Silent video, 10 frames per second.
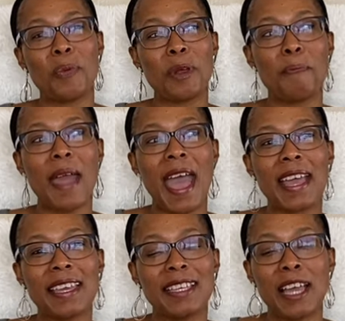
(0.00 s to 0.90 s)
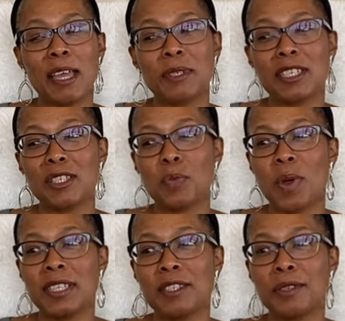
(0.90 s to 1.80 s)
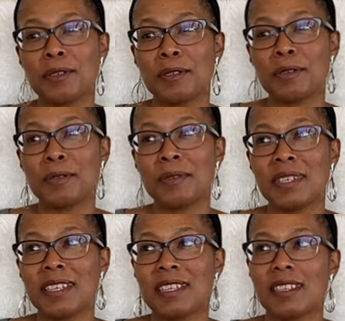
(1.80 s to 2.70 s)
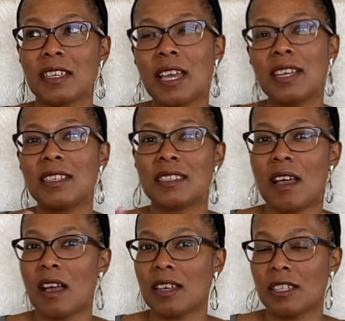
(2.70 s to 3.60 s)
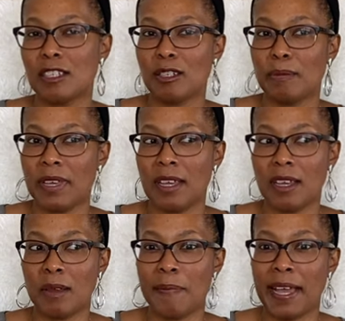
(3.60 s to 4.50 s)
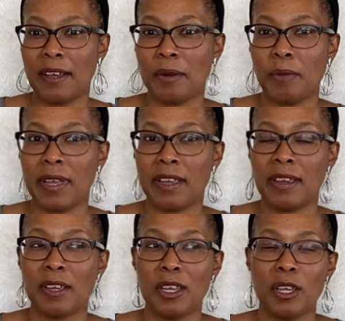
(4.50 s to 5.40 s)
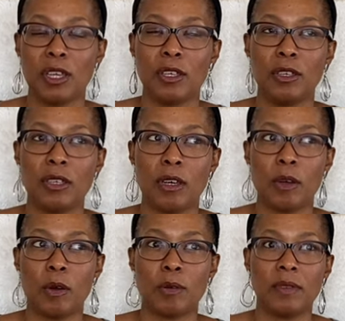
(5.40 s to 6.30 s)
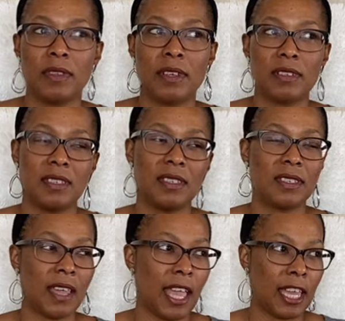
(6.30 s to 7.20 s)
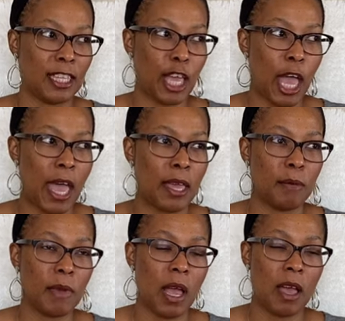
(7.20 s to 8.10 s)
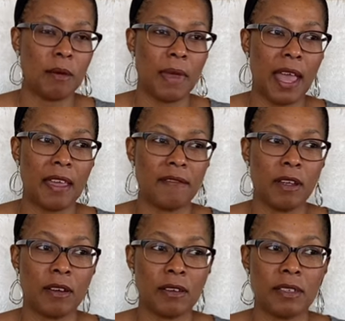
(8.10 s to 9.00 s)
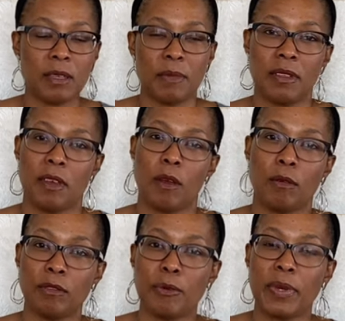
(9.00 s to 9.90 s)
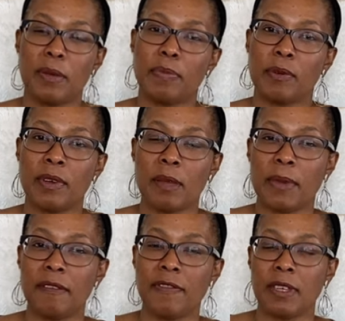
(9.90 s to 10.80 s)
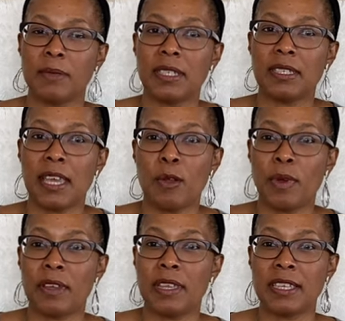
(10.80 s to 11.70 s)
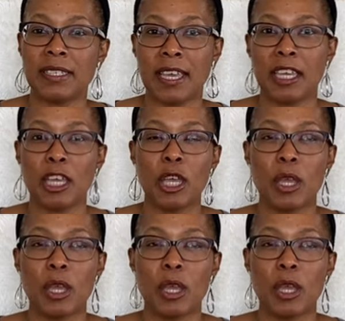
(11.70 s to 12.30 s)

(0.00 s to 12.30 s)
we're back, and I just want to kind of talk a little bit about where, you know, there's this saying that I've heard some of the older people in my family say, where they